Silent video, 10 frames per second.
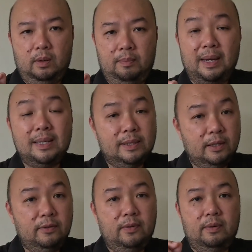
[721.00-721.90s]
by
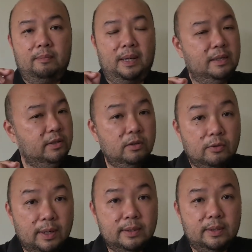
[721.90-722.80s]
itself, but it still
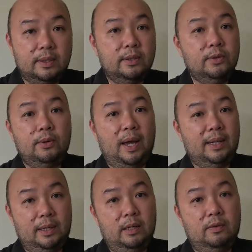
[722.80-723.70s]
rusts. So
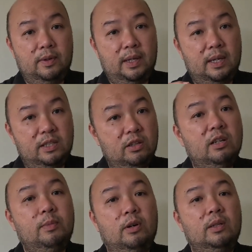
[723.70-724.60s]
at the end of the day, it still
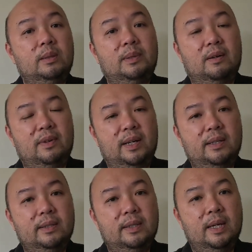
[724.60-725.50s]
has to be hot dip
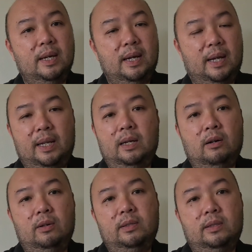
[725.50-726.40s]
galvanized, and that
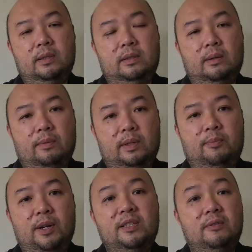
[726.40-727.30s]
costs the
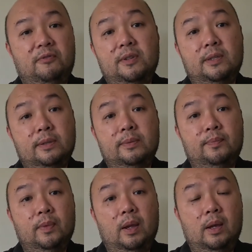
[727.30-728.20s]
price difference,
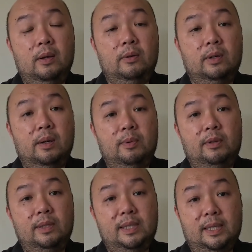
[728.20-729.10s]
okay,
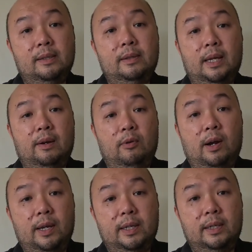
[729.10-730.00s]
between steel and
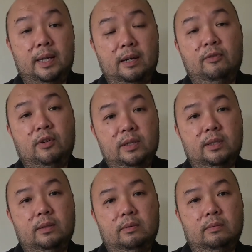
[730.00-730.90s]
wrought iron. And of
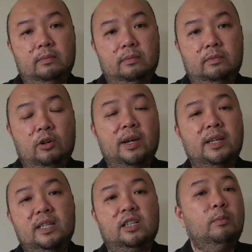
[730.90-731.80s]
course, wrought
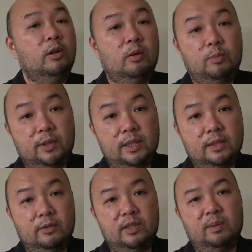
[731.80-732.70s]
iron has a lot more
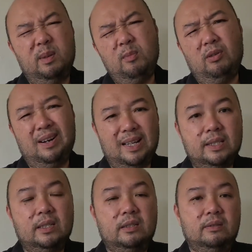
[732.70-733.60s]
components, so it's a bit more
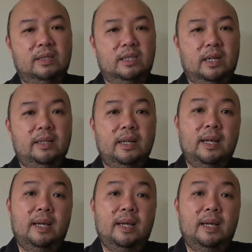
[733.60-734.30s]
classical design.